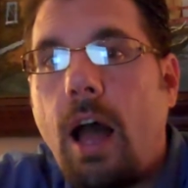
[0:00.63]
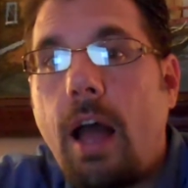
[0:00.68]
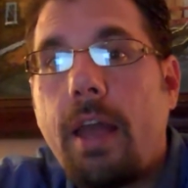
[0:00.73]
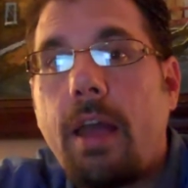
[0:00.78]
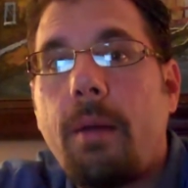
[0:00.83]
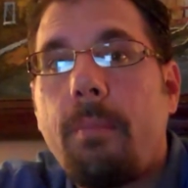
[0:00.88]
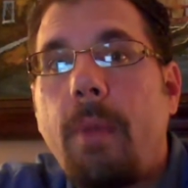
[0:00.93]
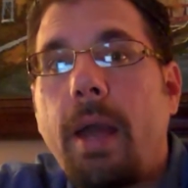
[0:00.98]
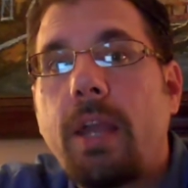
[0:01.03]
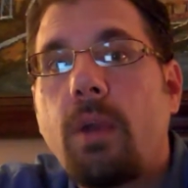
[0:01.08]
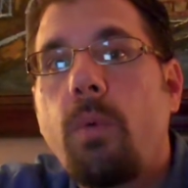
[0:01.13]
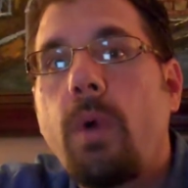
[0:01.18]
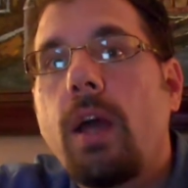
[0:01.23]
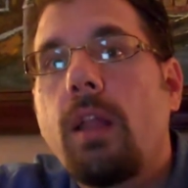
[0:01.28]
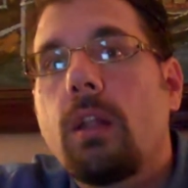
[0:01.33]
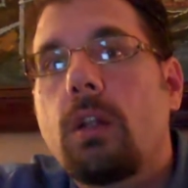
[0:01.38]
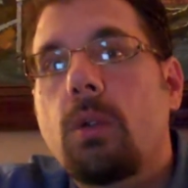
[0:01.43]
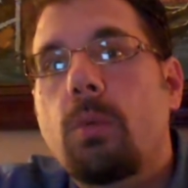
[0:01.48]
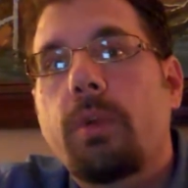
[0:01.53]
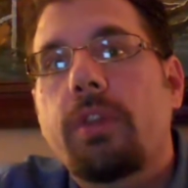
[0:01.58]
Hi, I'm Mike
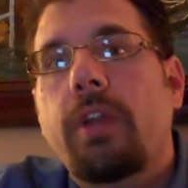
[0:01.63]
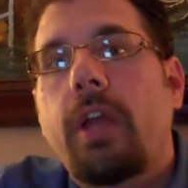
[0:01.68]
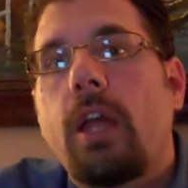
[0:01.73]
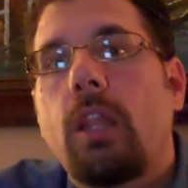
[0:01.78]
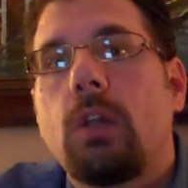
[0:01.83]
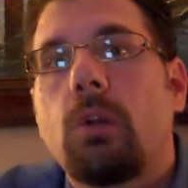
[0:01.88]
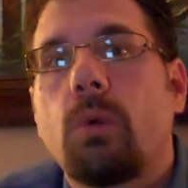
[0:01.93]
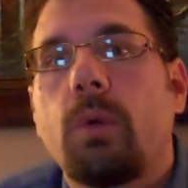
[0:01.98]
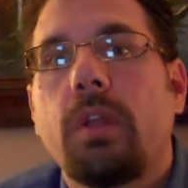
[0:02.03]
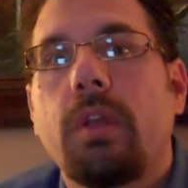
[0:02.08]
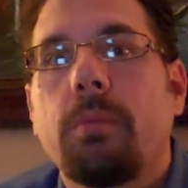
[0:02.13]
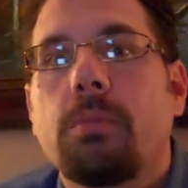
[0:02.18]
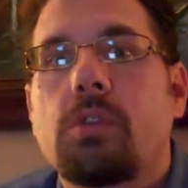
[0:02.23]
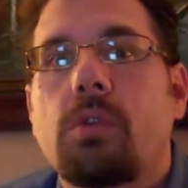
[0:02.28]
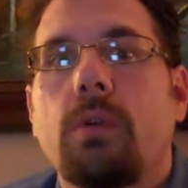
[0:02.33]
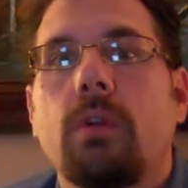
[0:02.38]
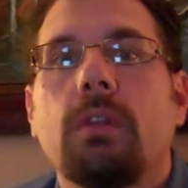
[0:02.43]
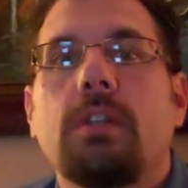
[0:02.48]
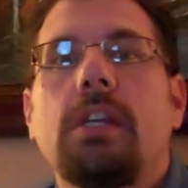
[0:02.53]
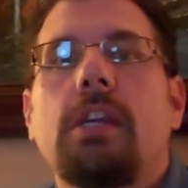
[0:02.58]
Weller with Keller
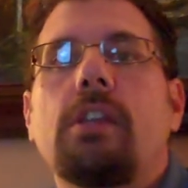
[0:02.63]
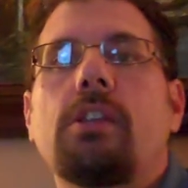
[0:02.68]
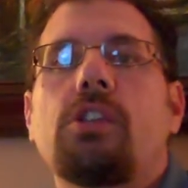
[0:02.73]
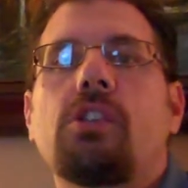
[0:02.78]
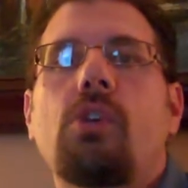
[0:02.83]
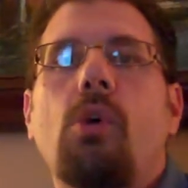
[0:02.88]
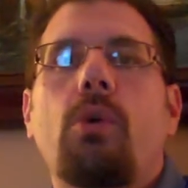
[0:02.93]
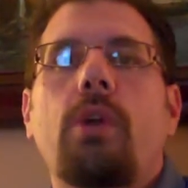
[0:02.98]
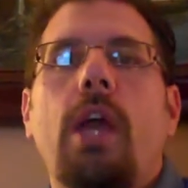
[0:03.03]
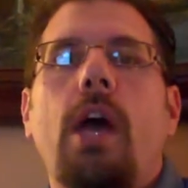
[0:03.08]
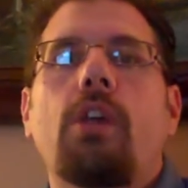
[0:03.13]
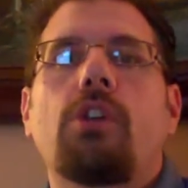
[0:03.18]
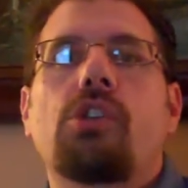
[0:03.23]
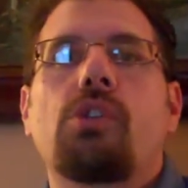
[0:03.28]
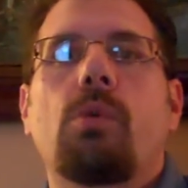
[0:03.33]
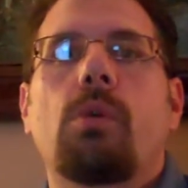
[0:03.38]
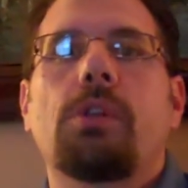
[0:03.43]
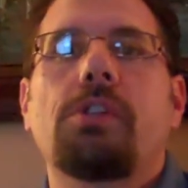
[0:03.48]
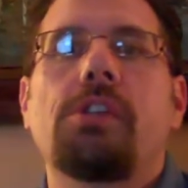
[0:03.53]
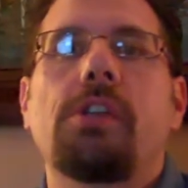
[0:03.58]
Williams Realty and
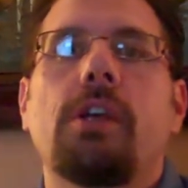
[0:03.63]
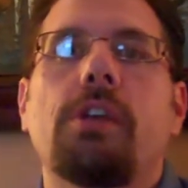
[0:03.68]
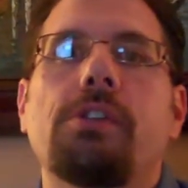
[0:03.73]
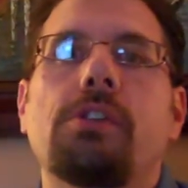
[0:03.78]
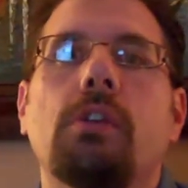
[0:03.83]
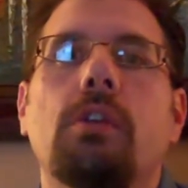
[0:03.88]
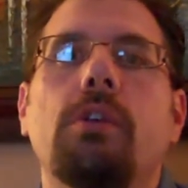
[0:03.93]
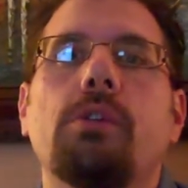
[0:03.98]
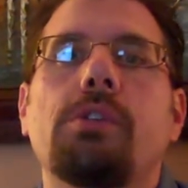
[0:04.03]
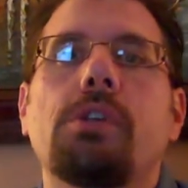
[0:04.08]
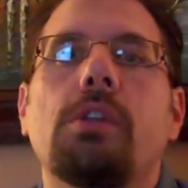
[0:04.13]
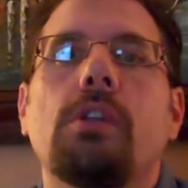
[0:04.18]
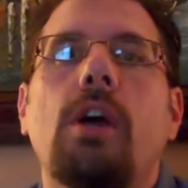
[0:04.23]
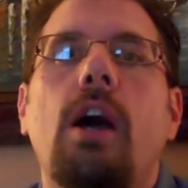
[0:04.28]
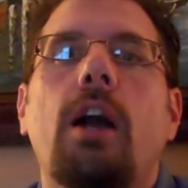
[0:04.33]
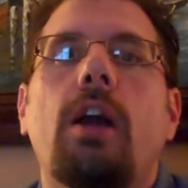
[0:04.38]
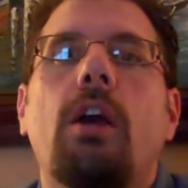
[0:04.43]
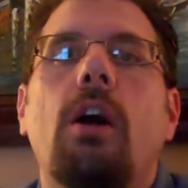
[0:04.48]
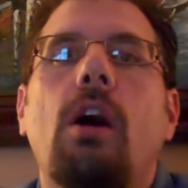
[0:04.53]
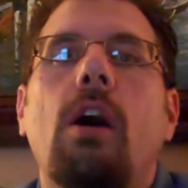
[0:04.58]

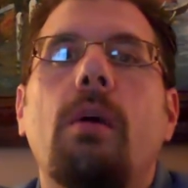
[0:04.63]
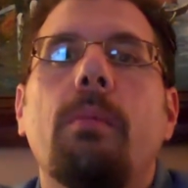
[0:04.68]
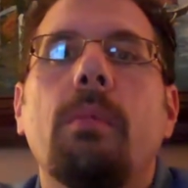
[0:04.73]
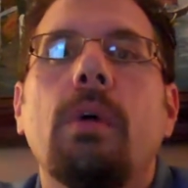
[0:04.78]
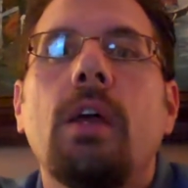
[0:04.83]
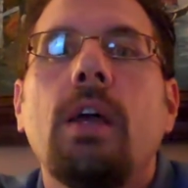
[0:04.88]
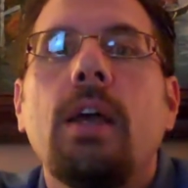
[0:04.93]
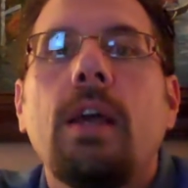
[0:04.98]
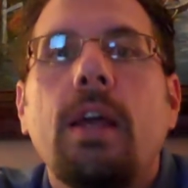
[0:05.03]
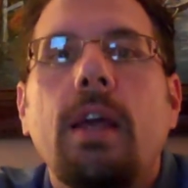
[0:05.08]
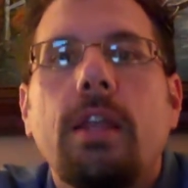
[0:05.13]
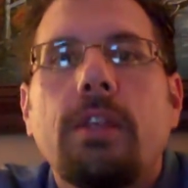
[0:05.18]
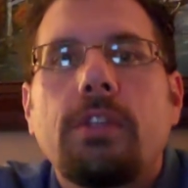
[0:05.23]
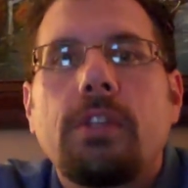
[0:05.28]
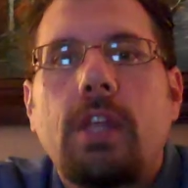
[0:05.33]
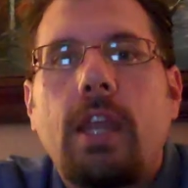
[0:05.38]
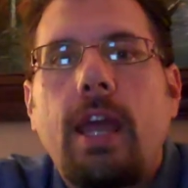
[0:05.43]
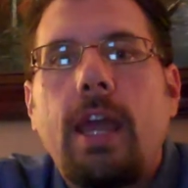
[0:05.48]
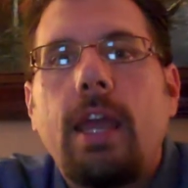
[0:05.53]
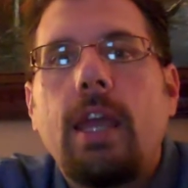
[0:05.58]
SoCalShortSaleSolution.com.
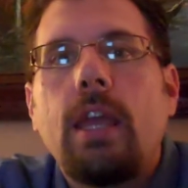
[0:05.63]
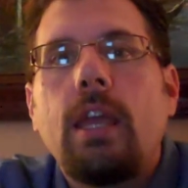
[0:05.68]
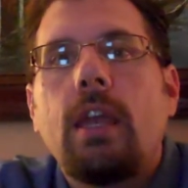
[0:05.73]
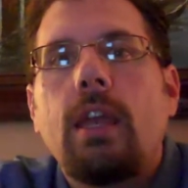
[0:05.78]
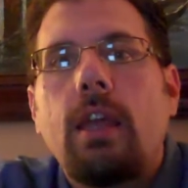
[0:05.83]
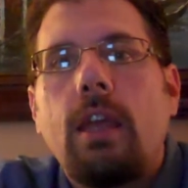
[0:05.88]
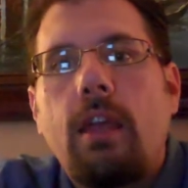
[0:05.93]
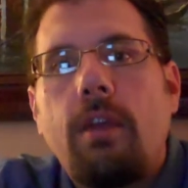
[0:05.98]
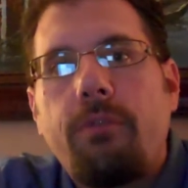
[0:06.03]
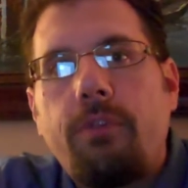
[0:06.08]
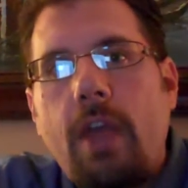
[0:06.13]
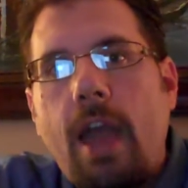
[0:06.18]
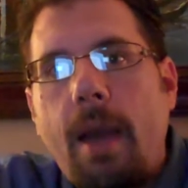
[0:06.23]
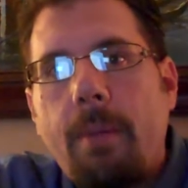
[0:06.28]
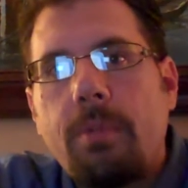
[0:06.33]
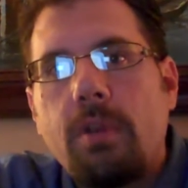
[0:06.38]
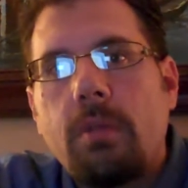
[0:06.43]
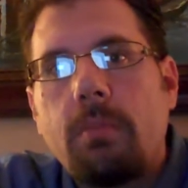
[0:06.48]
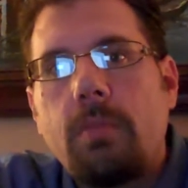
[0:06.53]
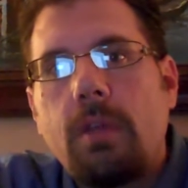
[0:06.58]
Today, if you
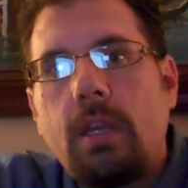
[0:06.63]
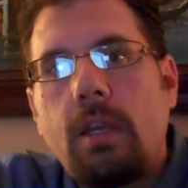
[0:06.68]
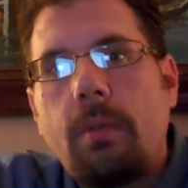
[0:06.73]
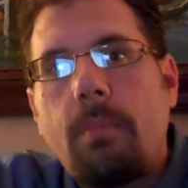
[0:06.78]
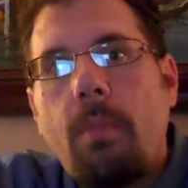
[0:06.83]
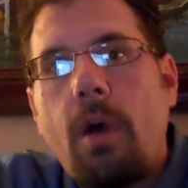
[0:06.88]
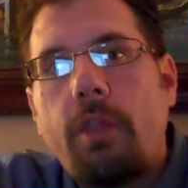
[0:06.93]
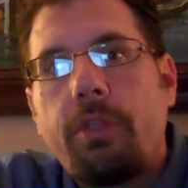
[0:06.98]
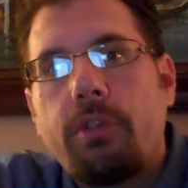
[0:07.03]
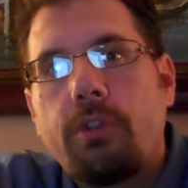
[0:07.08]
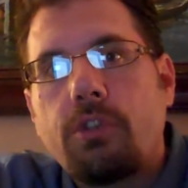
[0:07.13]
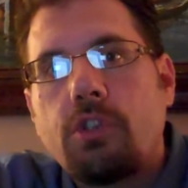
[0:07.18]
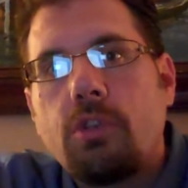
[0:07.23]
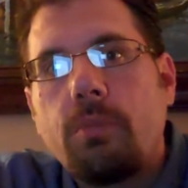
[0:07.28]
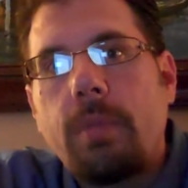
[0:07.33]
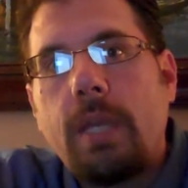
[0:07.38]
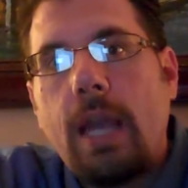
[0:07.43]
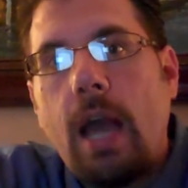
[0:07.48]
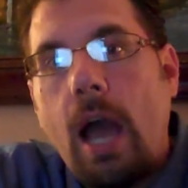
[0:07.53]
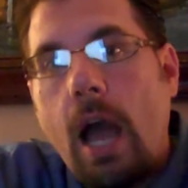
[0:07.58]
happen to be a month or
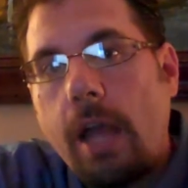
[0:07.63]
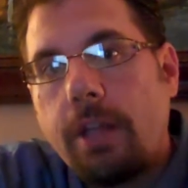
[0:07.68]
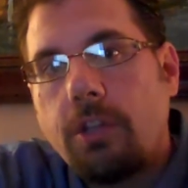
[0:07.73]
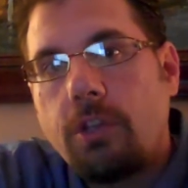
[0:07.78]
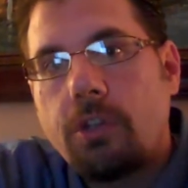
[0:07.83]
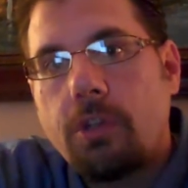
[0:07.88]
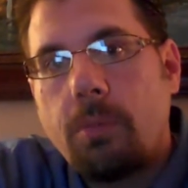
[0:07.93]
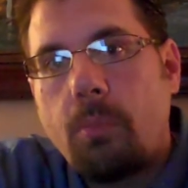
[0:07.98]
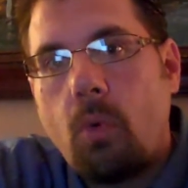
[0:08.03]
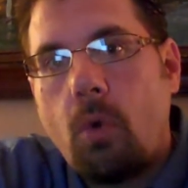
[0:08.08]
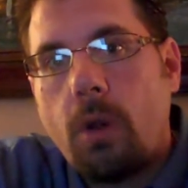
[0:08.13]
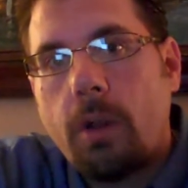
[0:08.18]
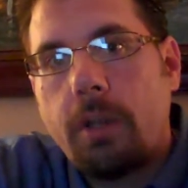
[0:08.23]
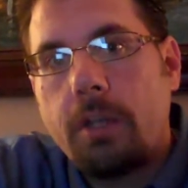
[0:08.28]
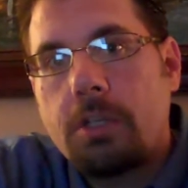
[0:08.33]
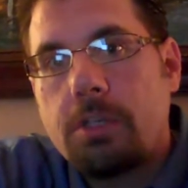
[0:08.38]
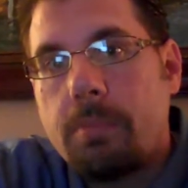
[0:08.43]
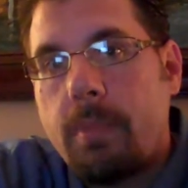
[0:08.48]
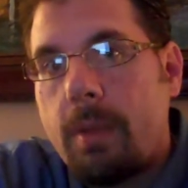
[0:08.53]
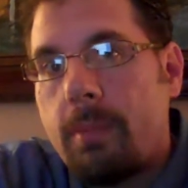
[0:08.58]
two behind on your
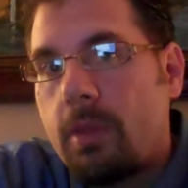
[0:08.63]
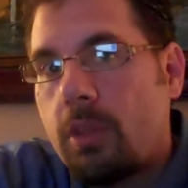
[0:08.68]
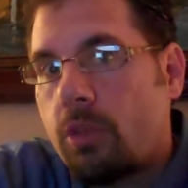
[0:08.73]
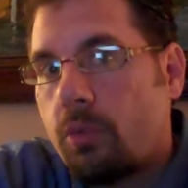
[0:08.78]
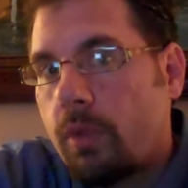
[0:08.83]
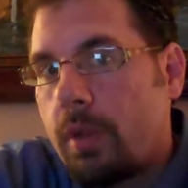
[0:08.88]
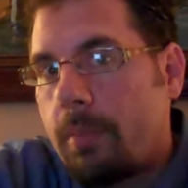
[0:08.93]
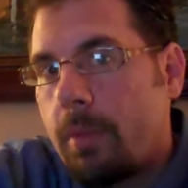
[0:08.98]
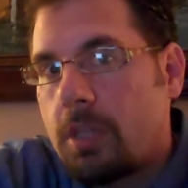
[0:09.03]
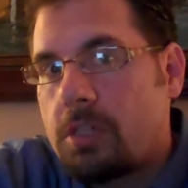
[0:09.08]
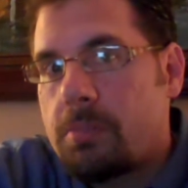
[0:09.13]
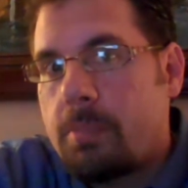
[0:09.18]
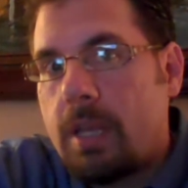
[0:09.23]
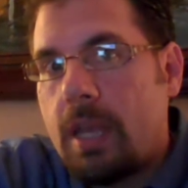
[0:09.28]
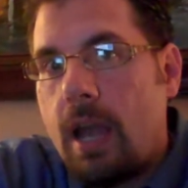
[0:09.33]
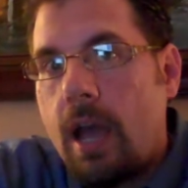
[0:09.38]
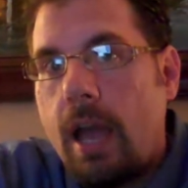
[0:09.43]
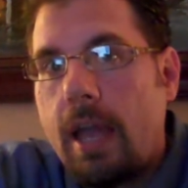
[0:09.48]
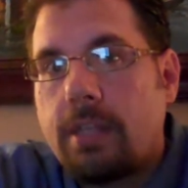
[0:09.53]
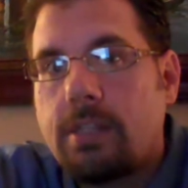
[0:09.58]
mortgage, maybe 3 months
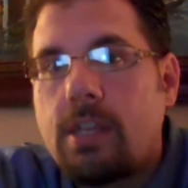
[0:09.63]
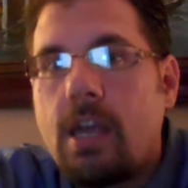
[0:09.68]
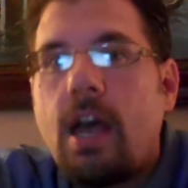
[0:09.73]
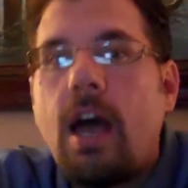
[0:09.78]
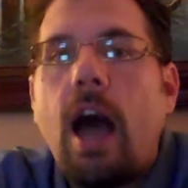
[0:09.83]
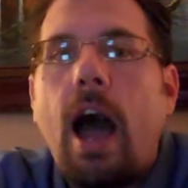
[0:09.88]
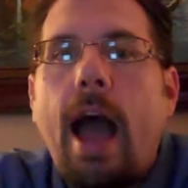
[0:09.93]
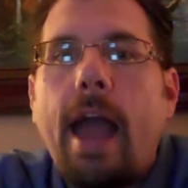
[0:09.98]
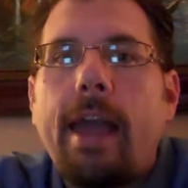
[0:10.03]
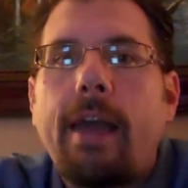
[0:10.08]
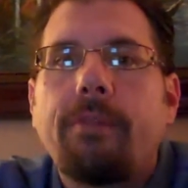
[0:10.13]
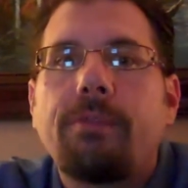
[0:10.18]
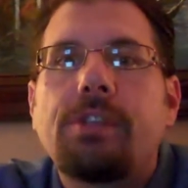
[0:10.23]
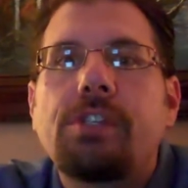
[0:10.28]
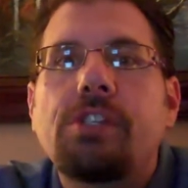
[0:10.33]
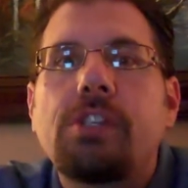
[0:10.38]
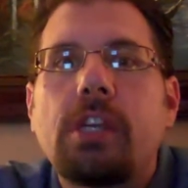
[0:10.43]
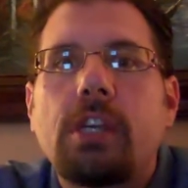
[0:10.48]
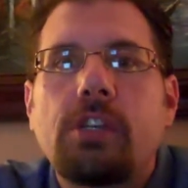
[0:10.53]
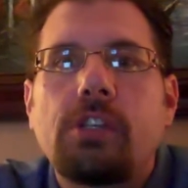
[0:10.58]
behind, I have
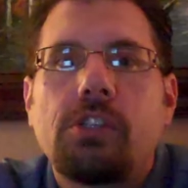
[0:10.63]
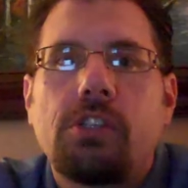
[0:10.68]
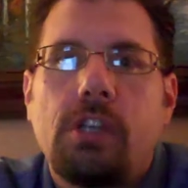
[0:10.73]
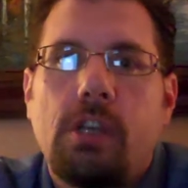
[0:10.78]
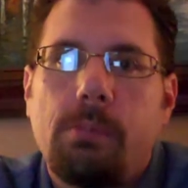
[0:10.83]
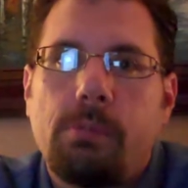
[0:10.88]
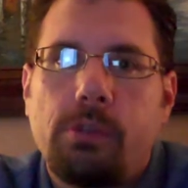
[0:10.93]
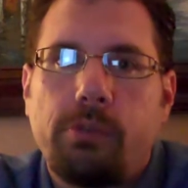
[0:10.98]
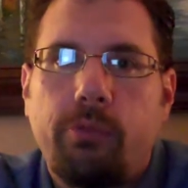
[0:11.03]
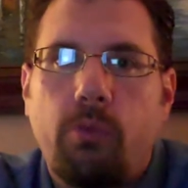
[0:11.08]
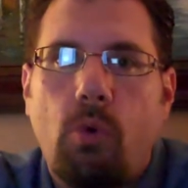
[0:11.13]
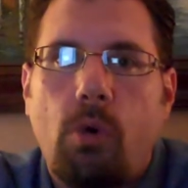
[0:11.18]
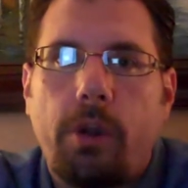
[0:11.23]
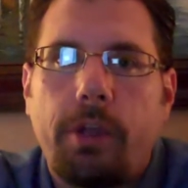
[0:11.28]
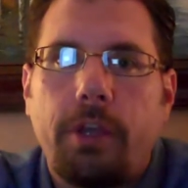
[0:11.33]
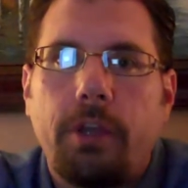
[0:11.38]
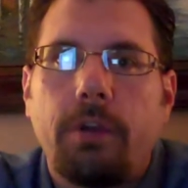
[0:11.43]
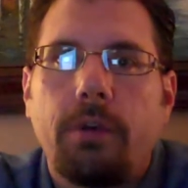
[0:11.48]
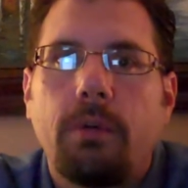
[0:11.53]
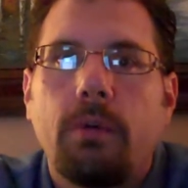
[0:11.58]
6 tips for
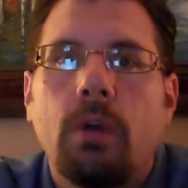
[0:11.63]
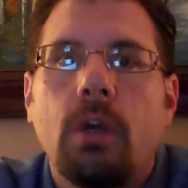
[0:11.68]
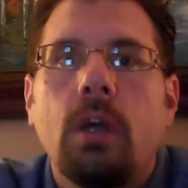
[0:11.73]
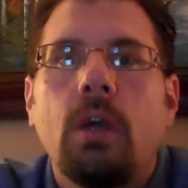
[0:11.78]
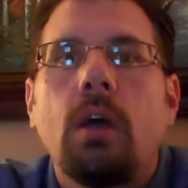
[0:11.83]
you.